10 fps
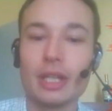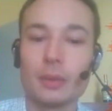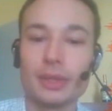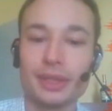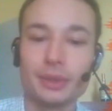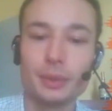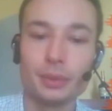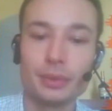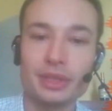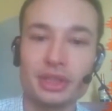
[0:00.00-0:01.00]
where you
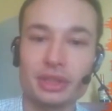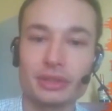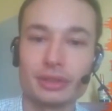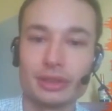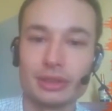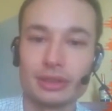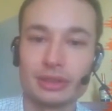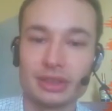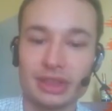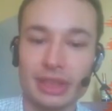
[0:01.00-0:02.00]
rush
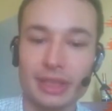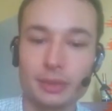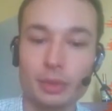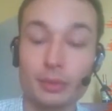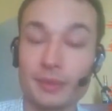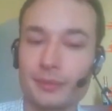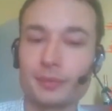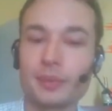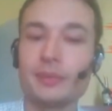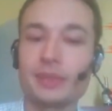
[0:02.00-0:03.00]
the Hydro with
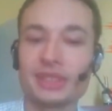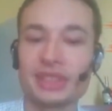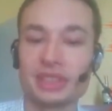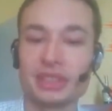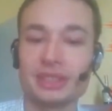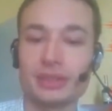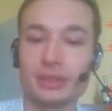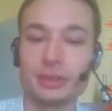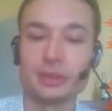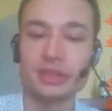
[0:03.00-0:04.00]
3 first stages and
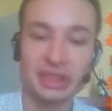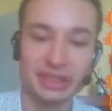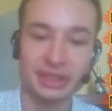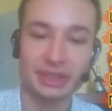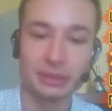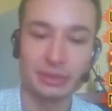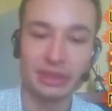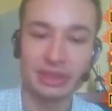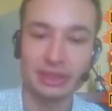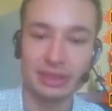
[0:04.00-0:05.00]
you rush ACU
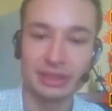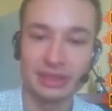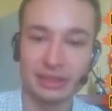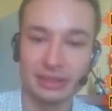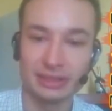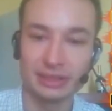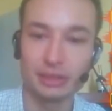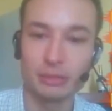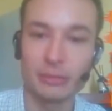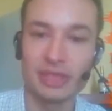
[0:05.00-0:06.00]
is in the
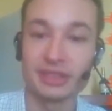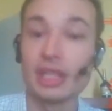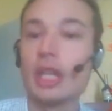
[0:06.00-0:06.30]
enemy base,